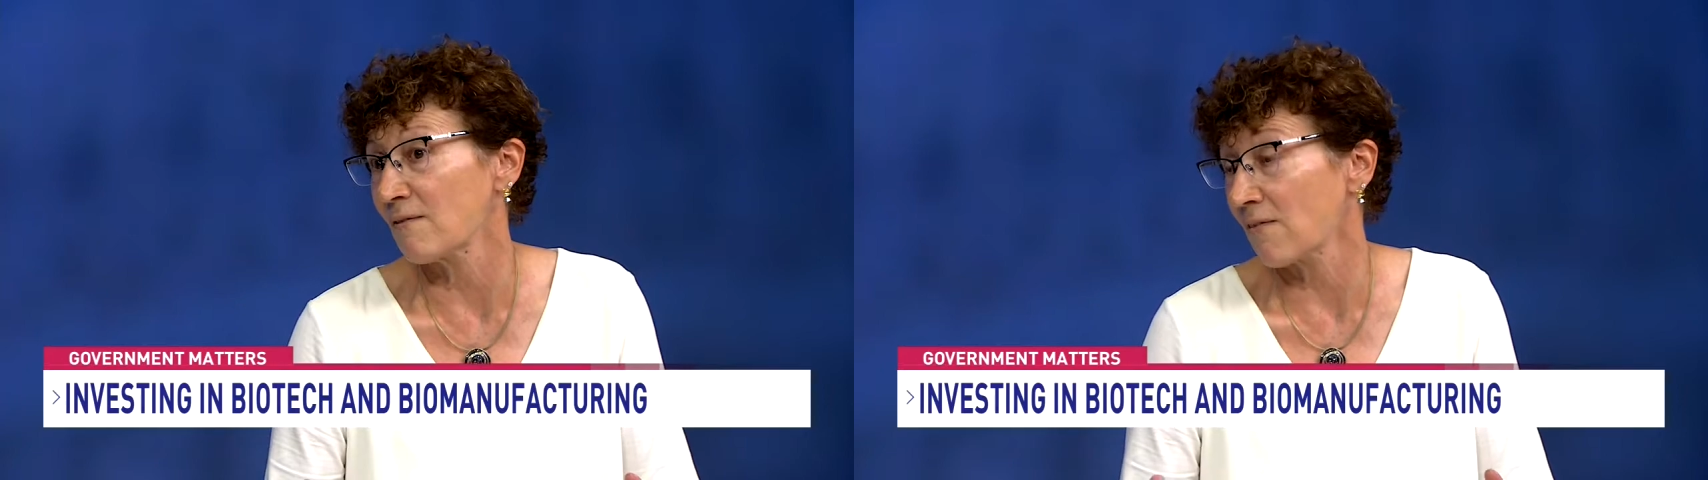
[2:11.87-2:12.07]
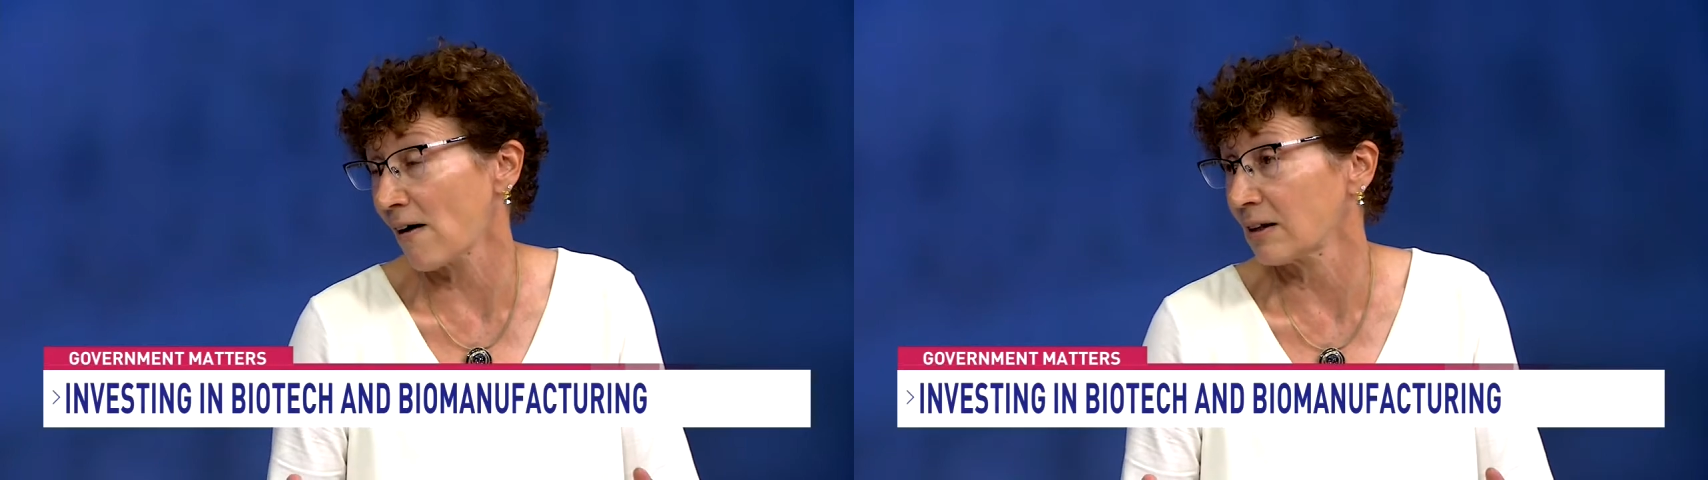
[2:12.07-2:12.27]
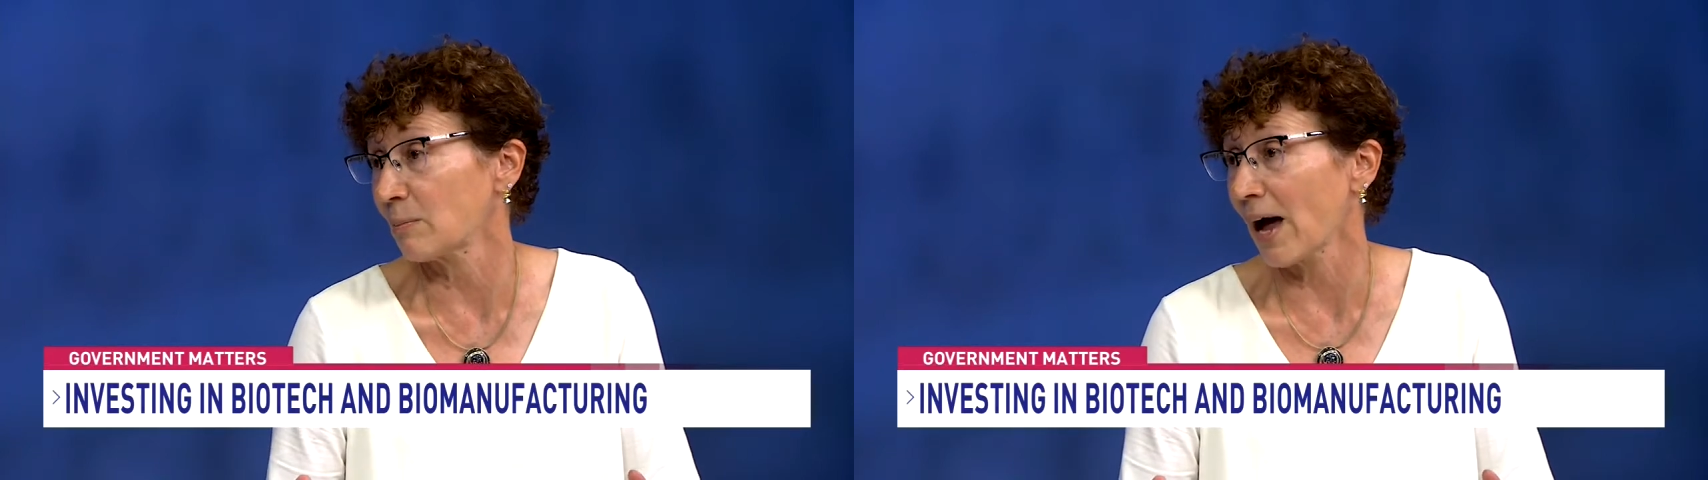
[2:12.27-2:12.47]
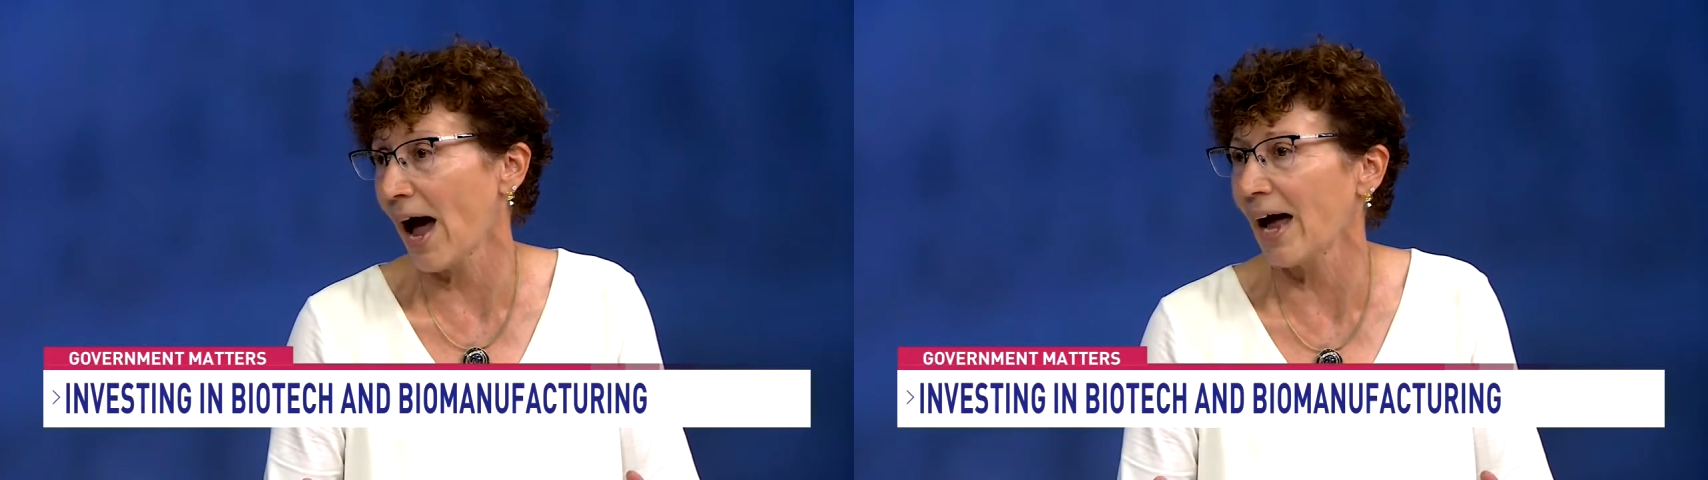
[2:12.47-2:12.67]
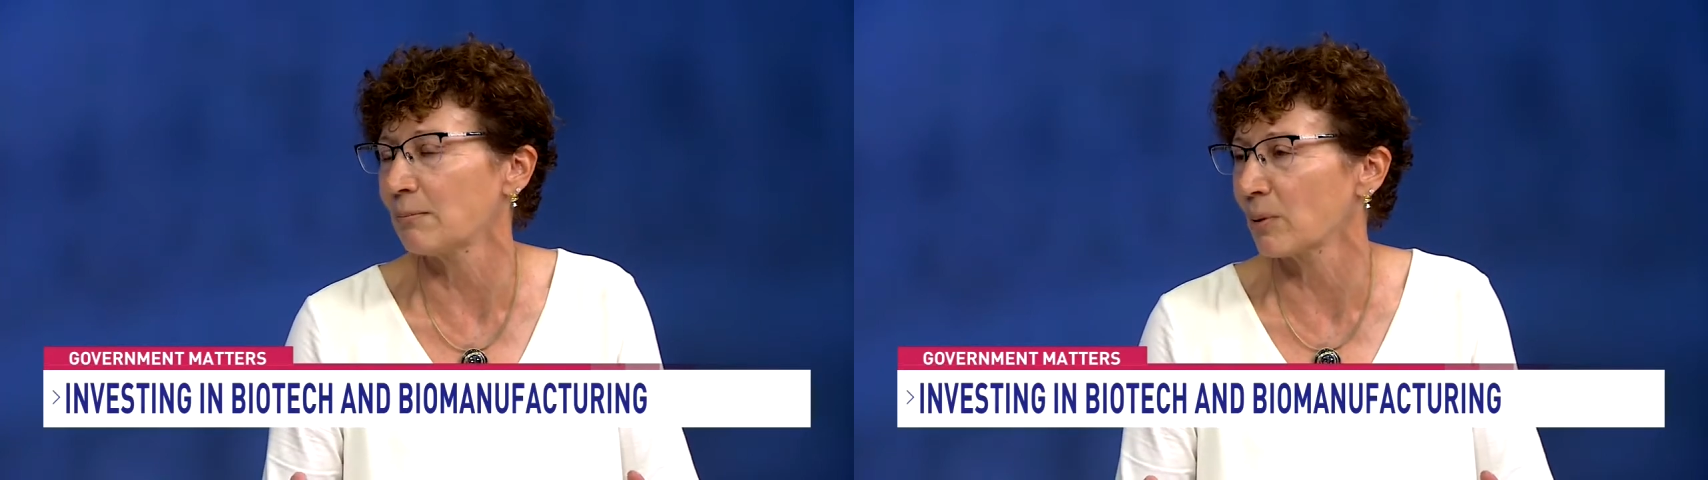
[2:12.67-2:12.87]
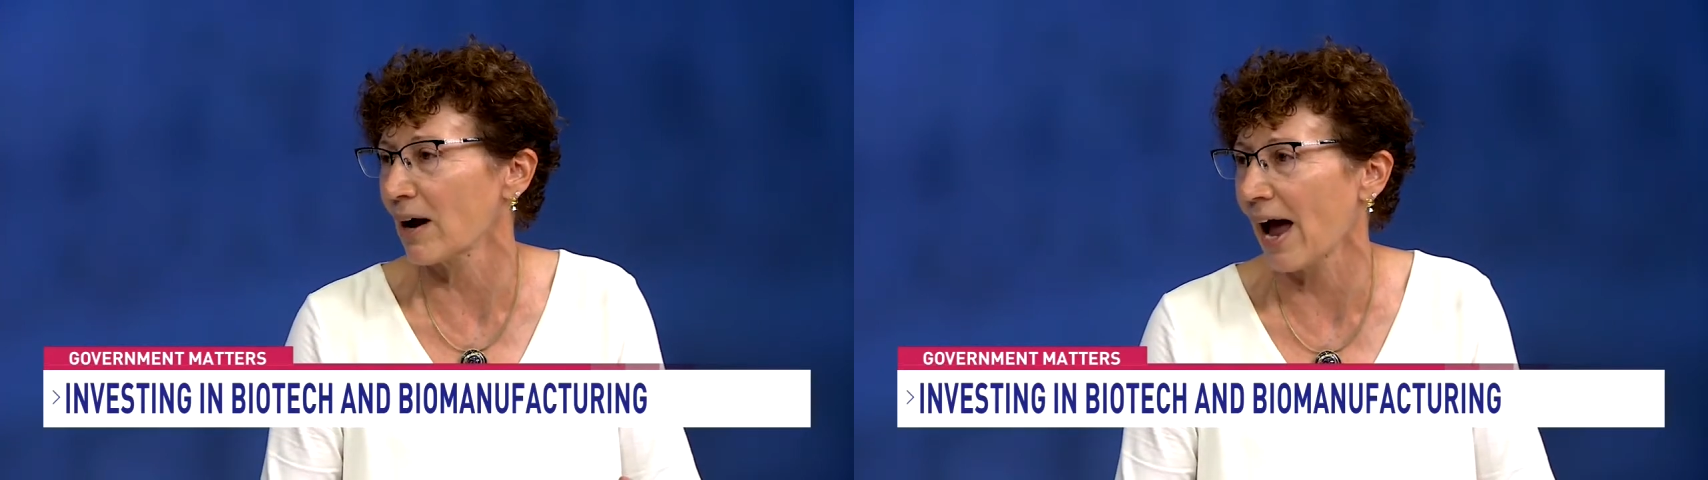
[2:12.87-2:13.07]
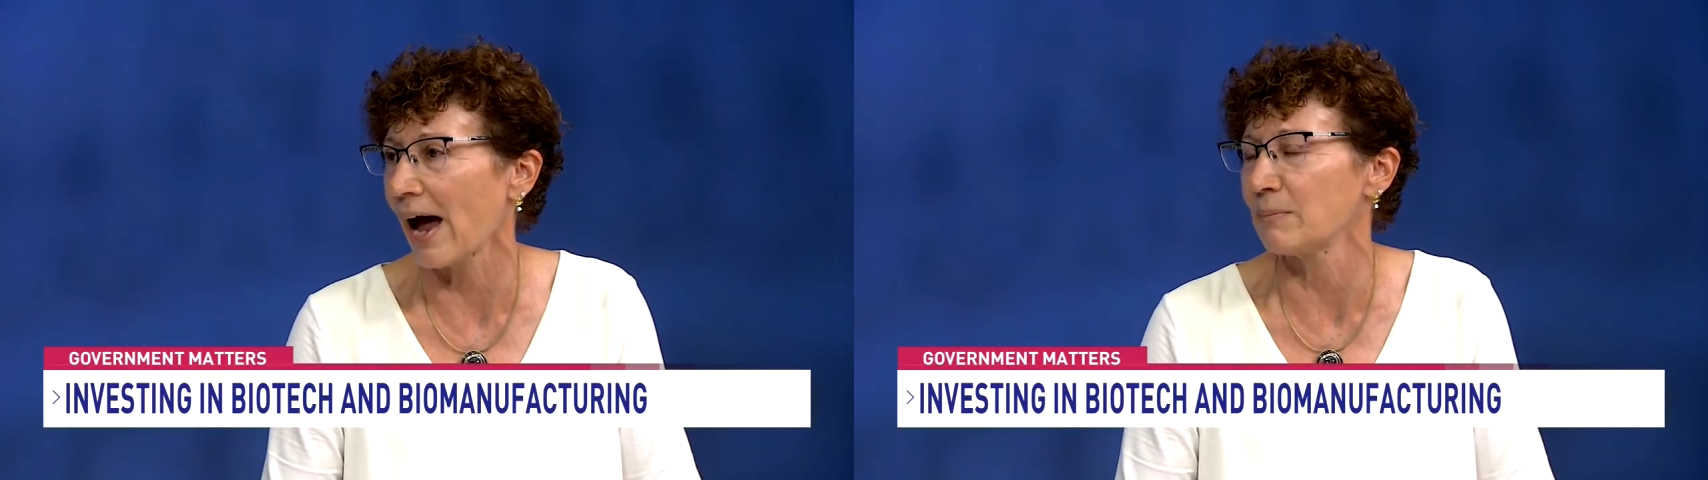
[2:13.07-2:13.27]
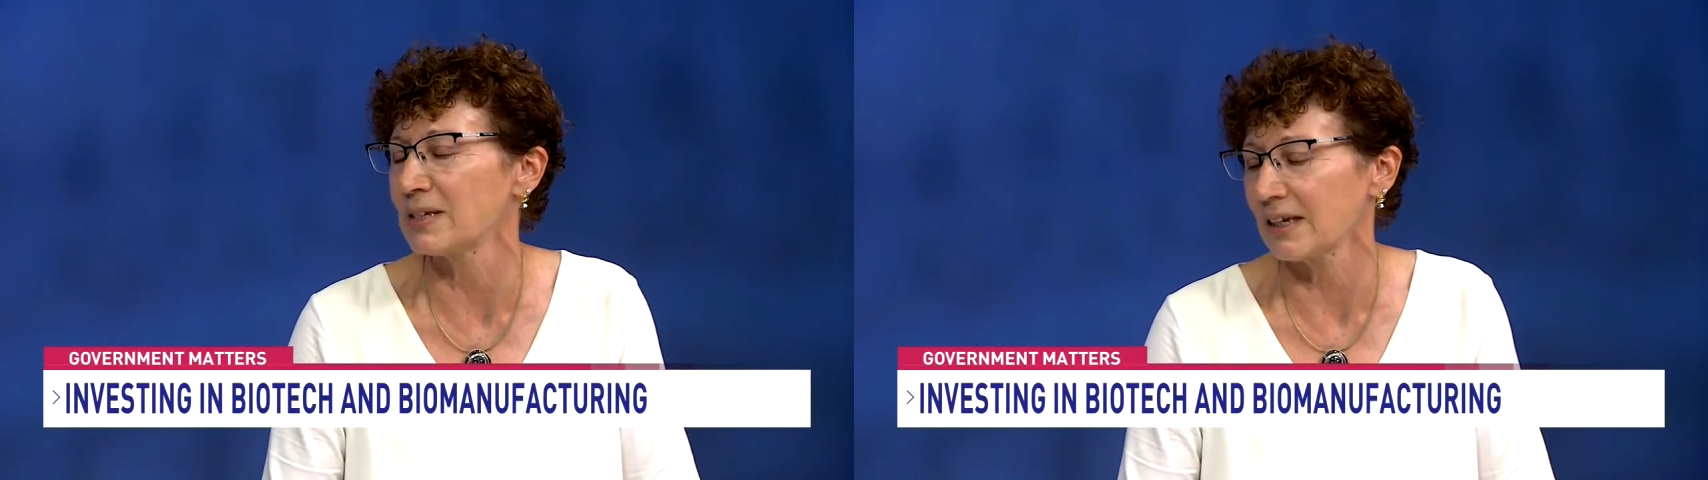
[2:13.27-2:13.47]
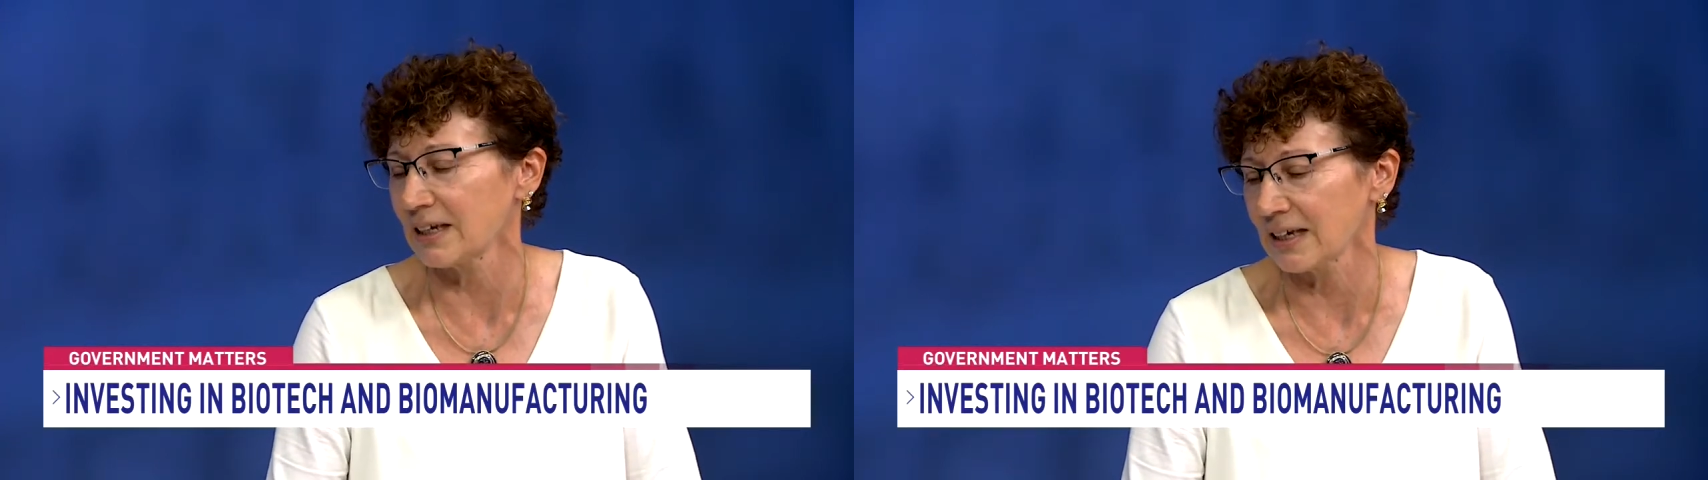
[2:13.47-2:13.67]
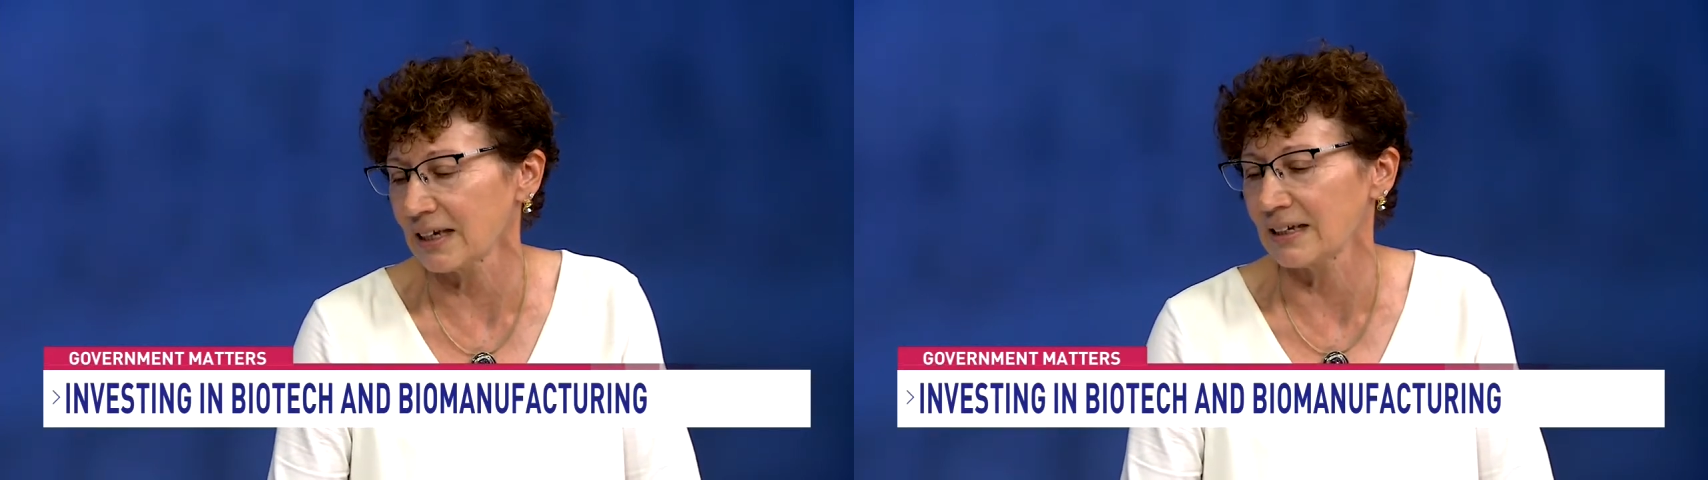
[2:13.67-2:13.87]
fallen behind perhaps
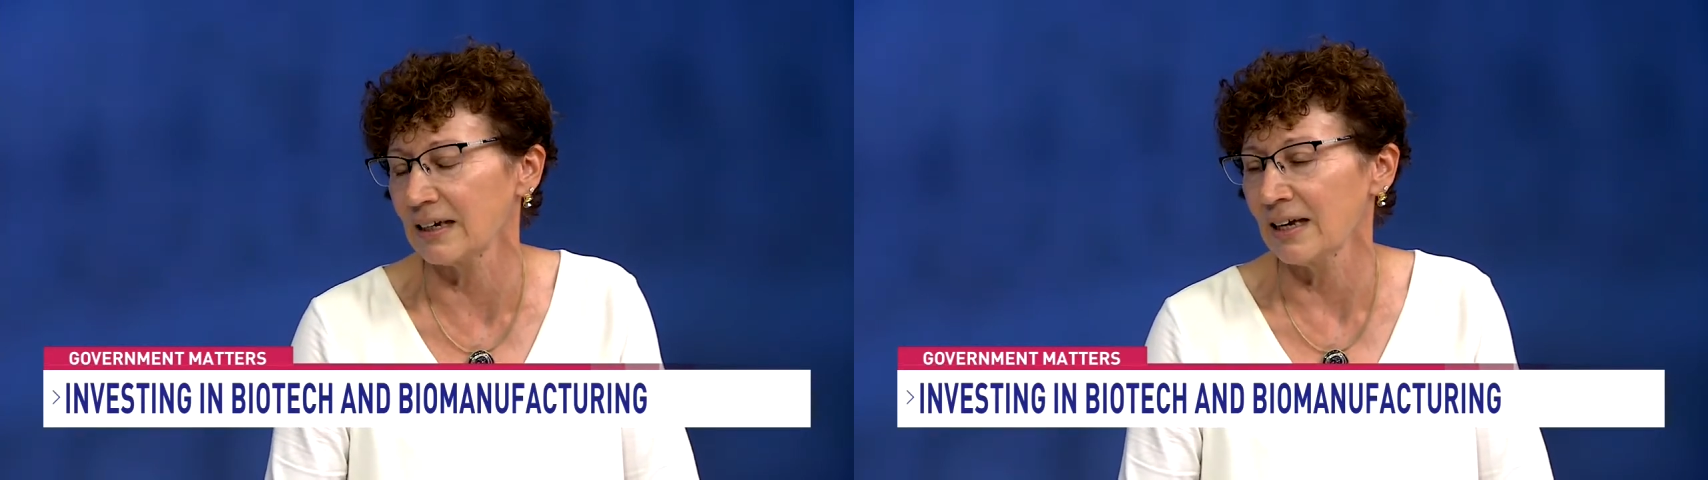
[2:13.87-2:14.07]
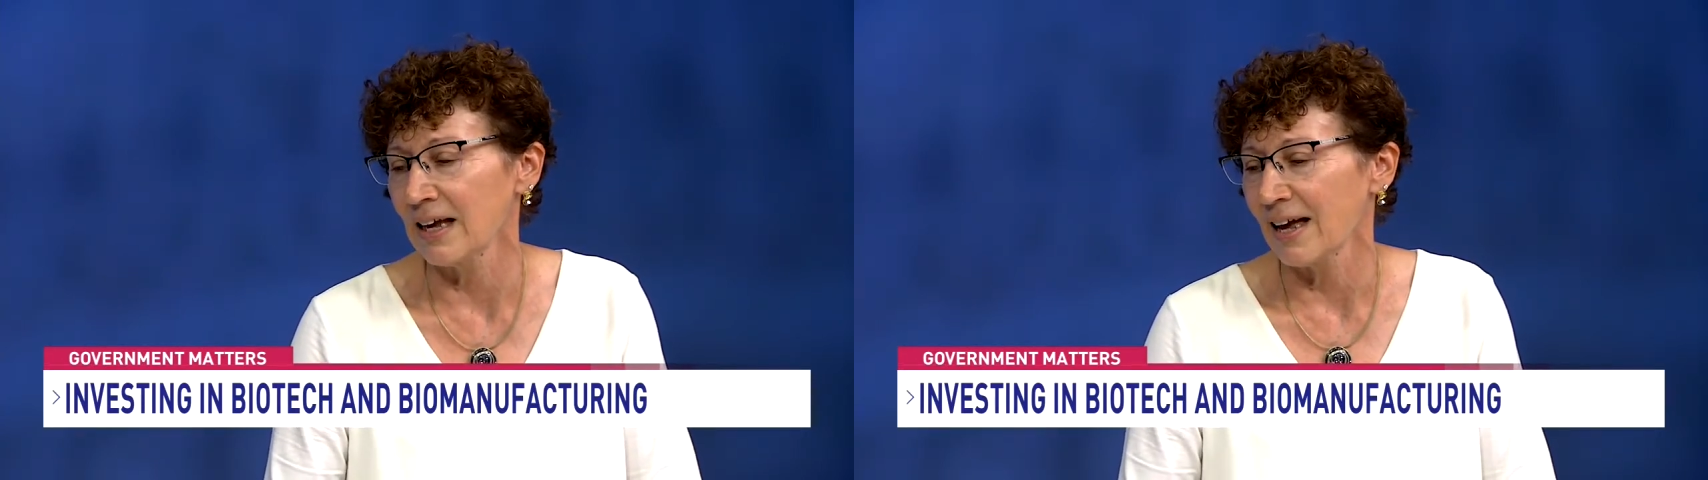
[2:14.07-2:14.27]
in